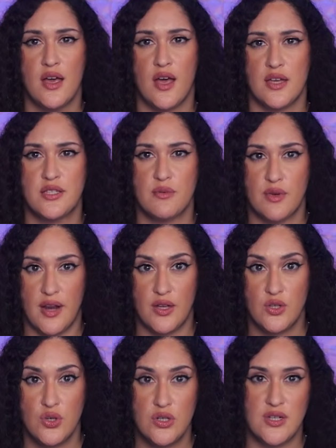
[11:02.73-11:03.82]
custom
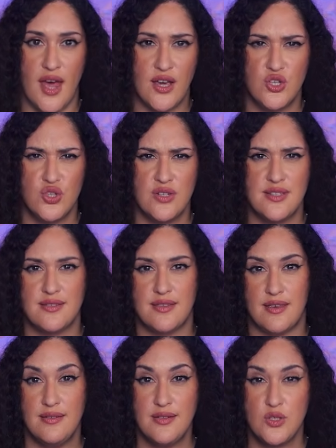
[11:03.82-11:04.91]
connectors, actions,
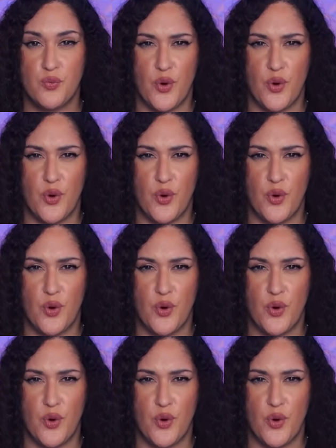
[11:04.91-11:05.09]
skills,